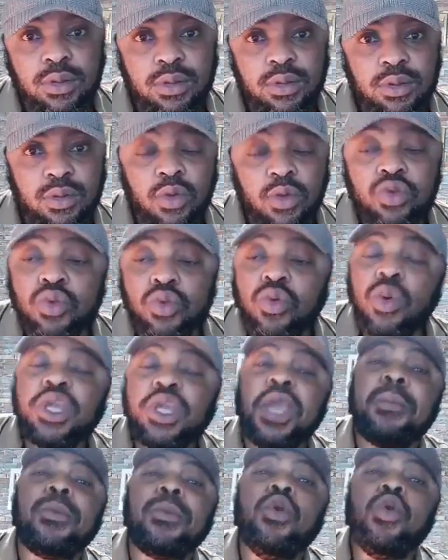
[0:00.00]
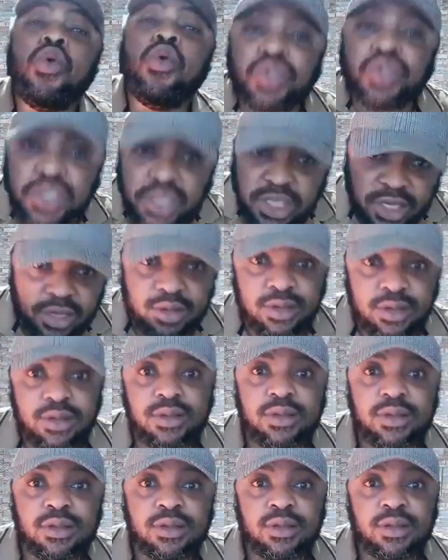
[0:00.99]
Ojukwu keep losing.
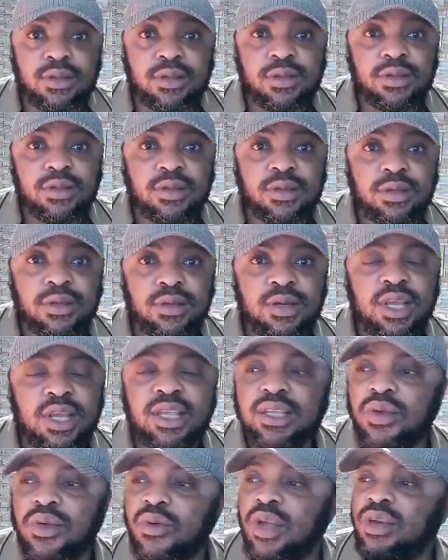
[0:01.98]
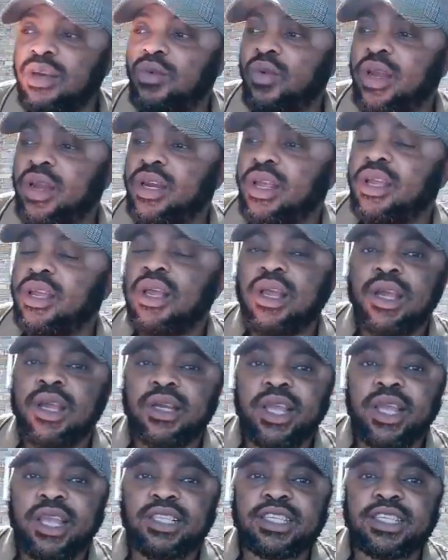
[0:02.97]
Then when
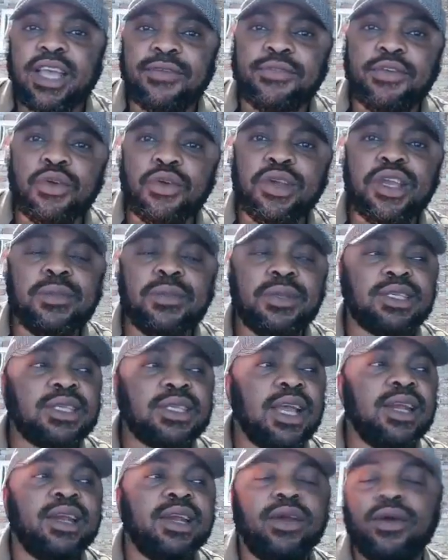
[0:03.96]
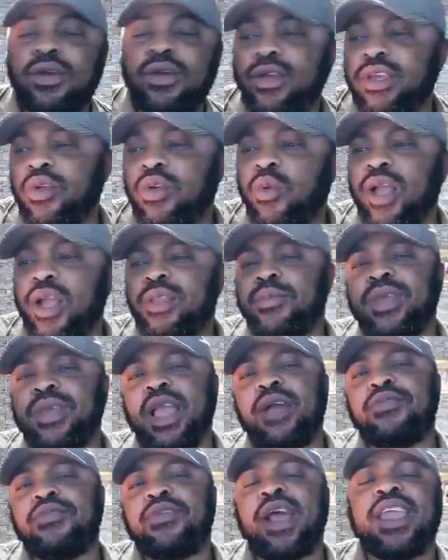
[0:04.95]
they interview him, he said no, he want
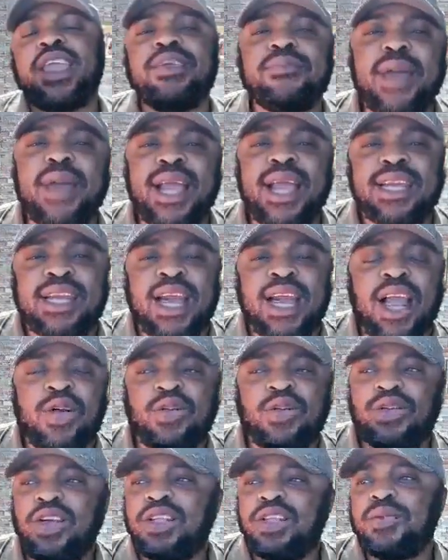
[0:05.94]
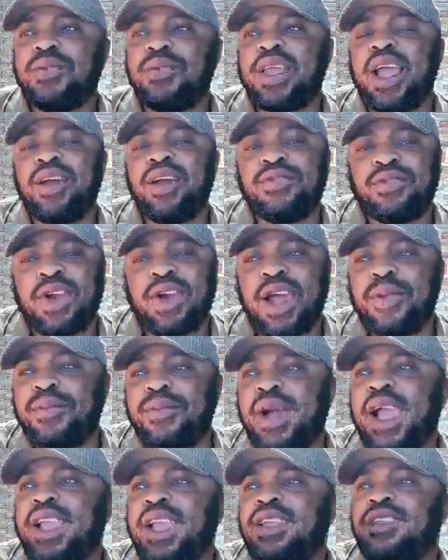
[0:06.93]
Biafra in mind now, not Biafra
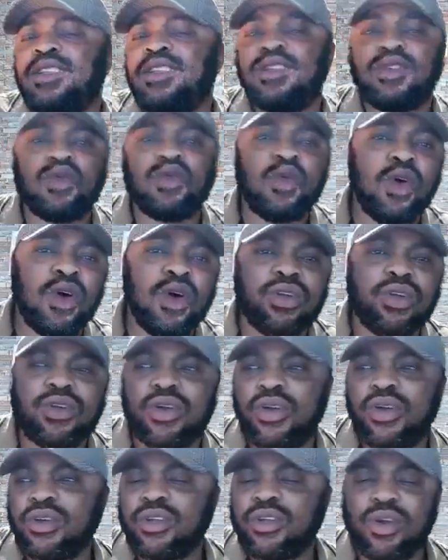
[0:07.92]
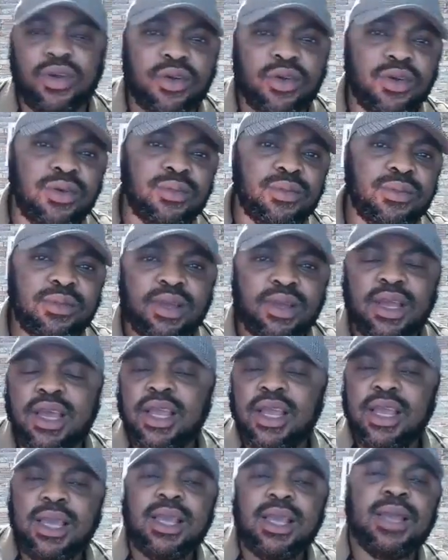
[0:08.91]
by sword or
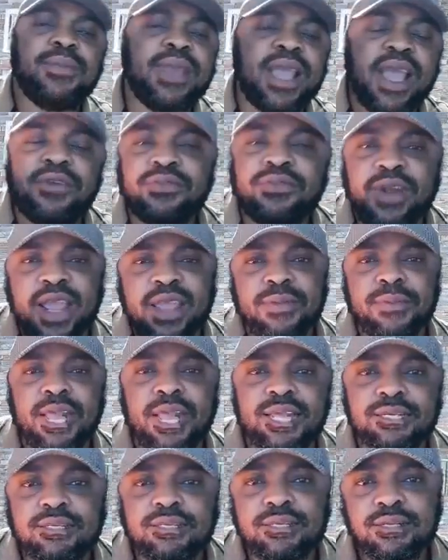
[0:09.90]
Biafra in mind.